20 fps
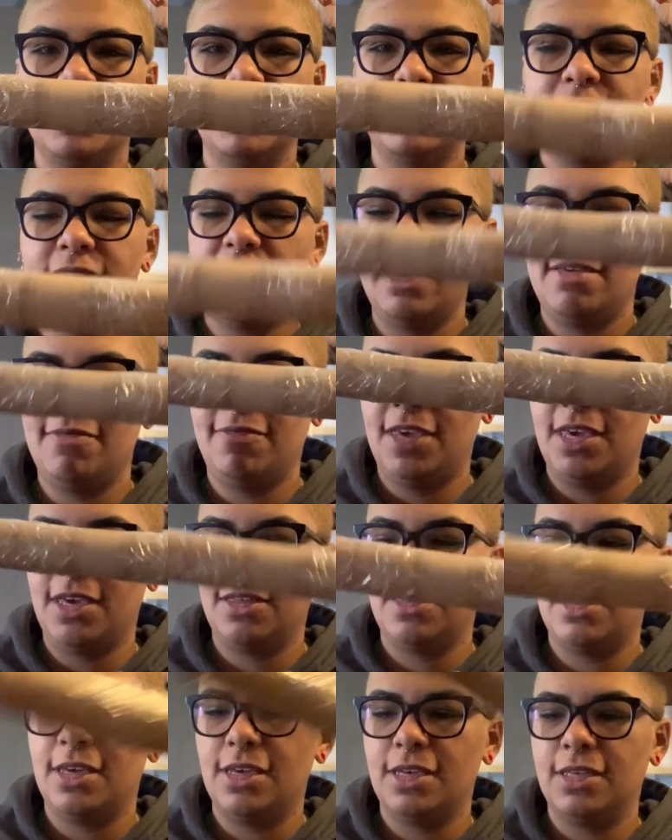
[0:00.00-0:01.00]
saving
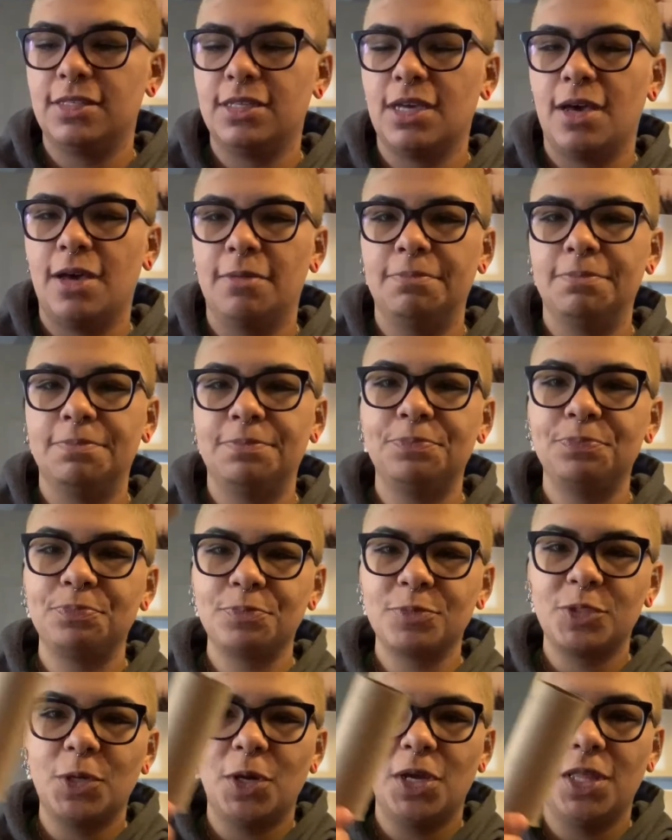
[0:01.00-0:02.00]
these
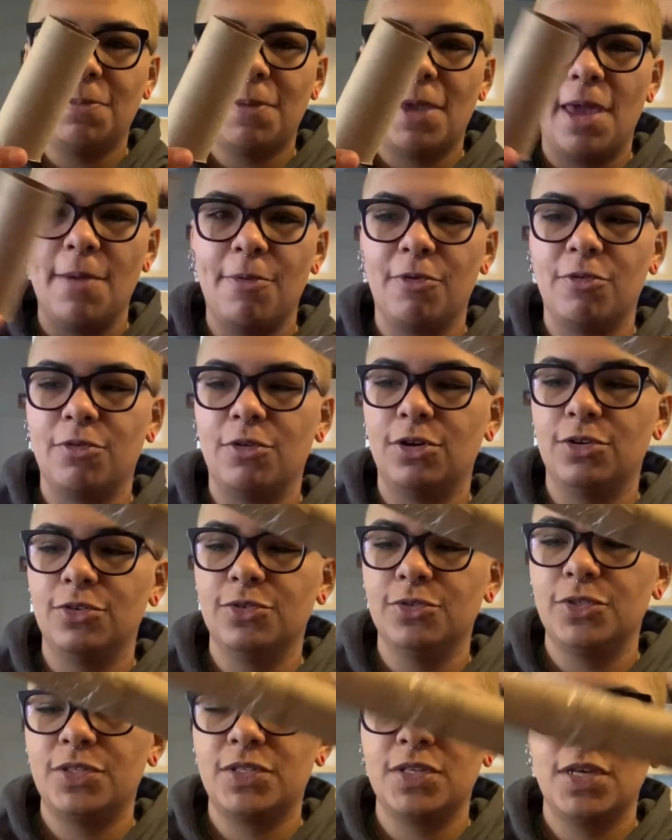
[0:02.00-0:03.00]
toilet paper
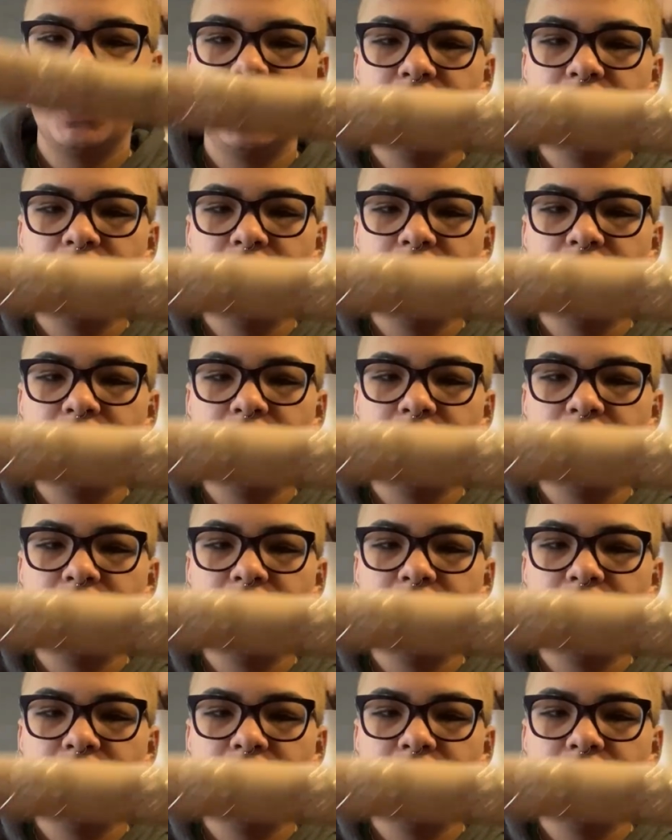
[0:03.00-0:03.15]
rolls.